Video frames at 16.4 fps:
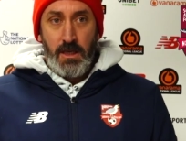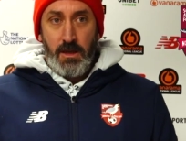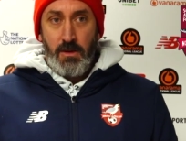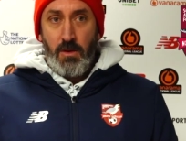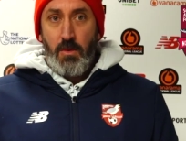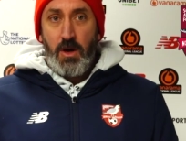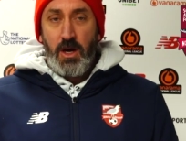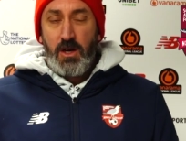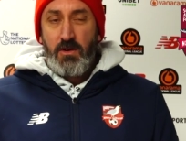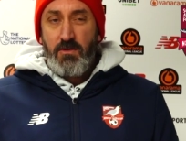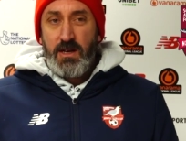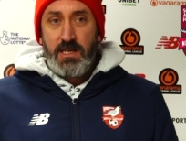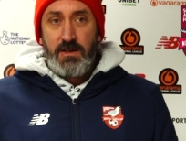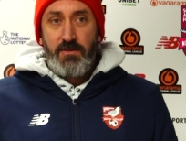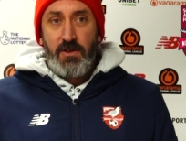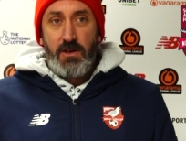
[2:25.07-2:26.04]
we weren't
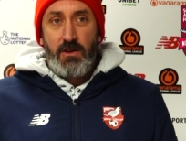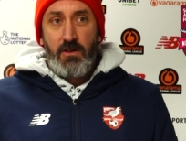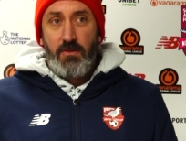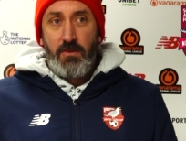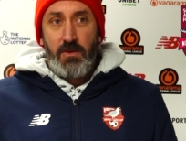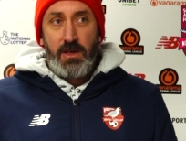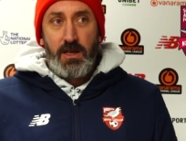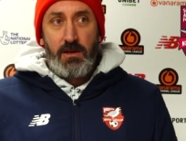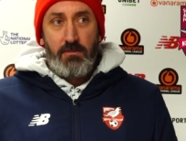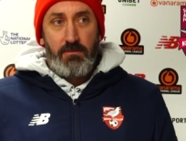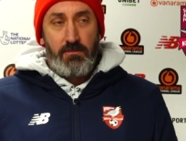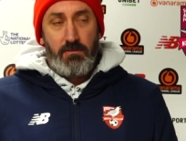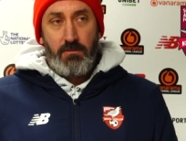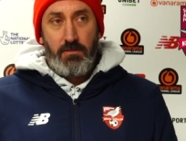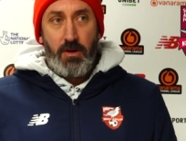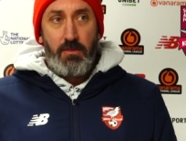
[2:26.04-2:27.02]
aggressive enough. We didn't
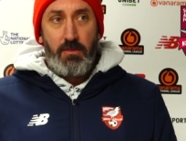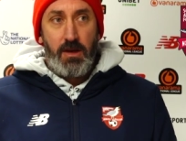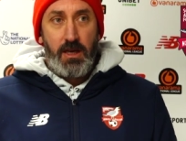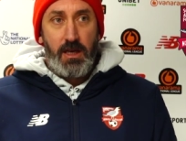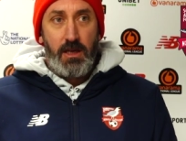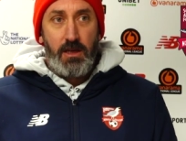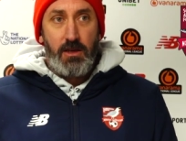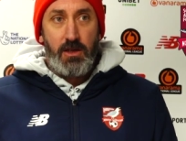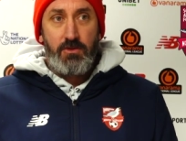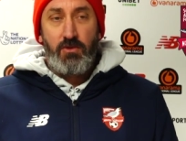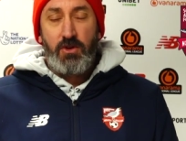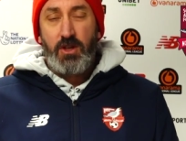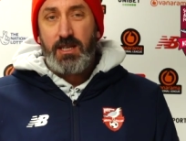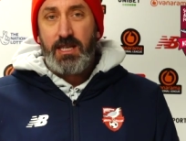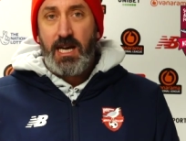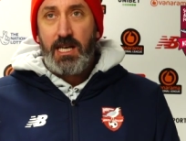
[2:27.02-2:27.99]
probably
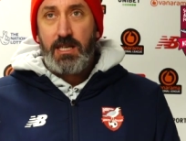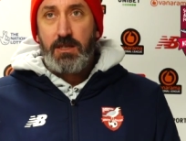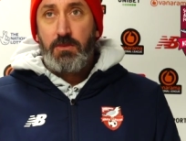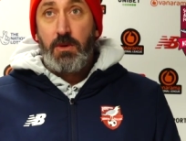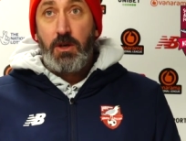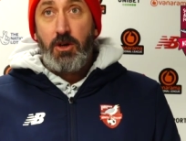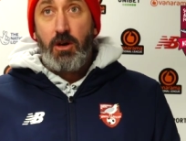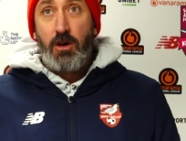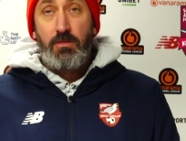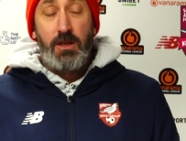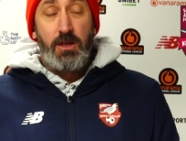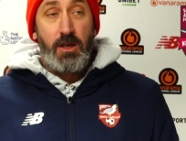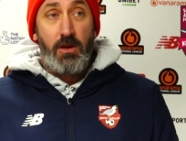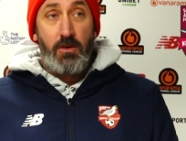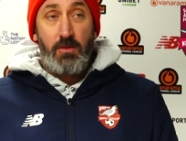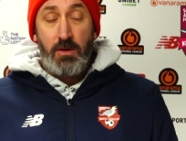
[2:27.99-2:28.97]
run as hard as we normally
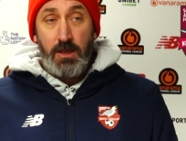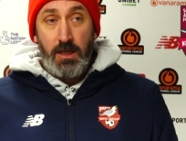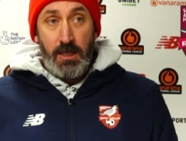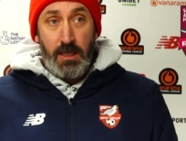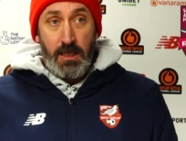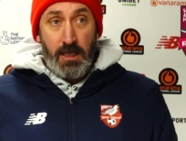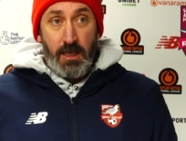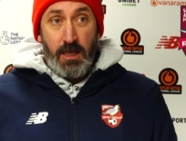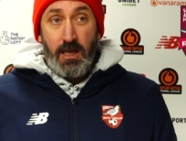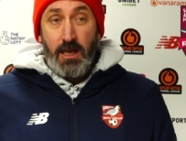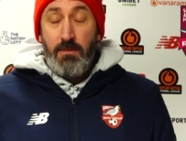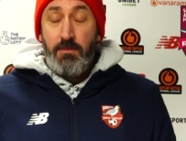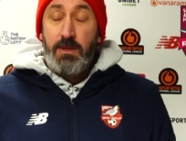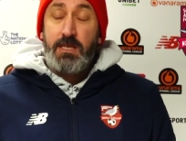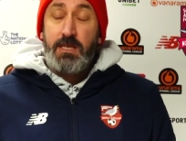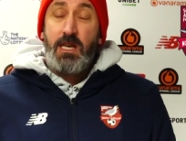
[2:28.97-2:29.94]
do, and
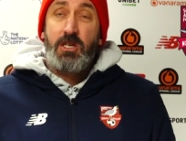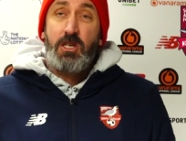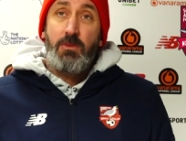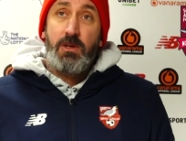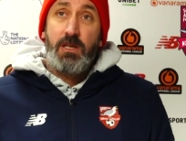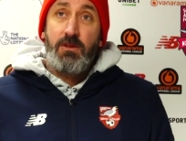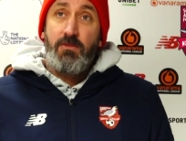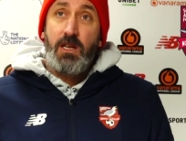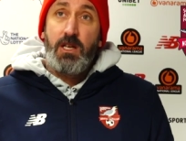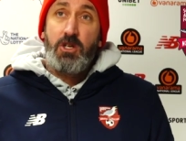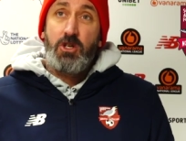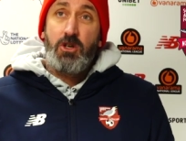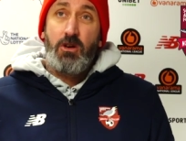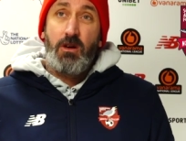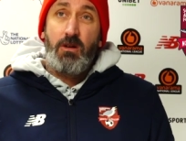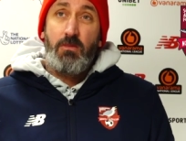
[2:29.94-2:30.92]
in possession we didn't really
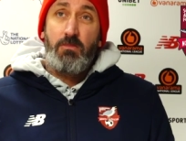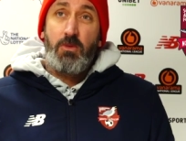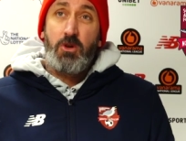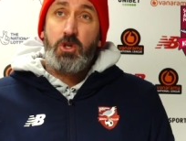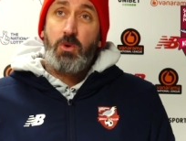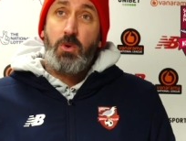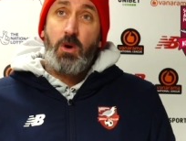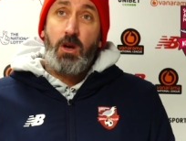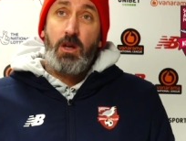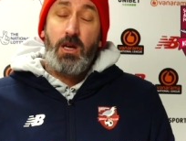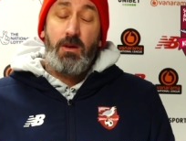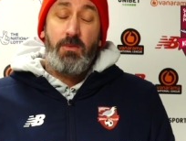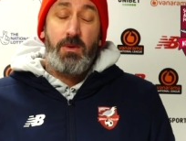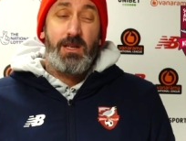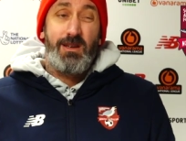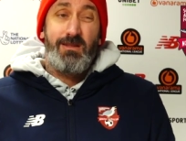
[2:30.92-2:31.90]
show much
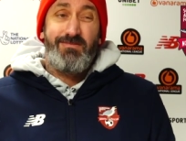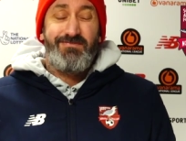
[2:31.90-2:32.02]
quality. I